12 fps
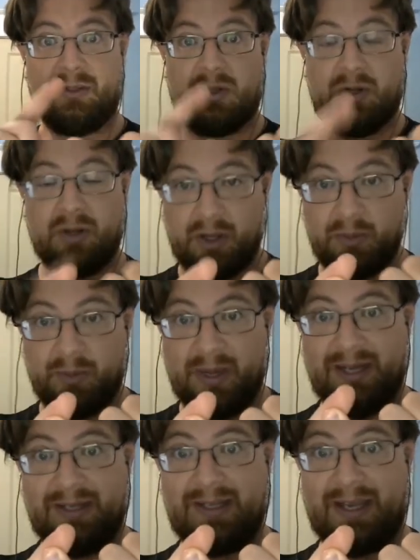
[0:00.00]
turn on
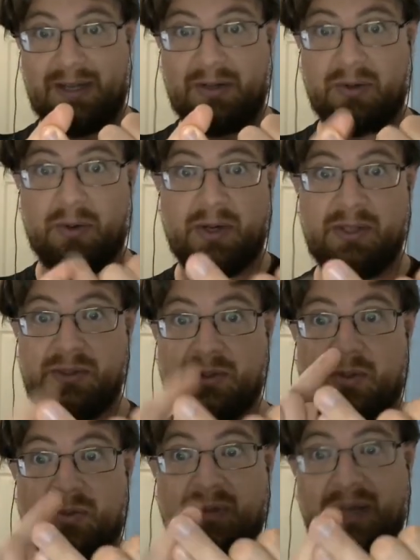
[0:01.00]
weighted categories,
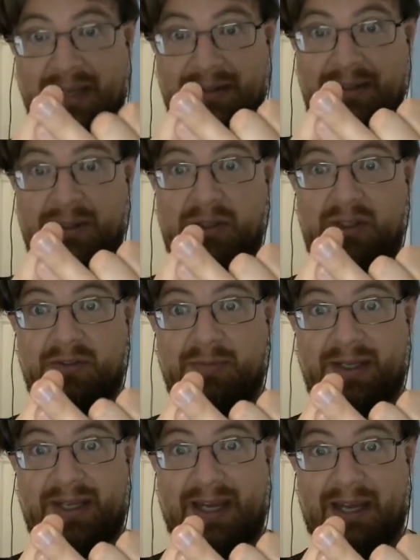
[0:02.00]
create the
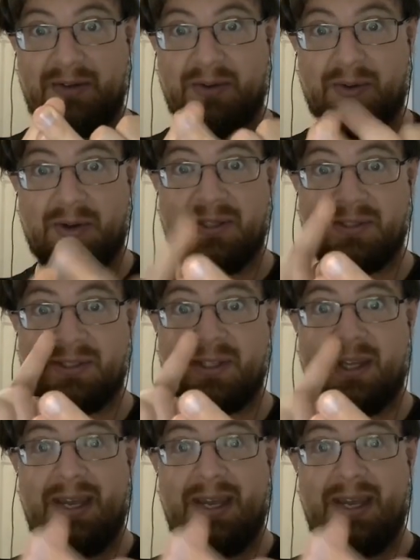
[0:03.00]
achievement categories,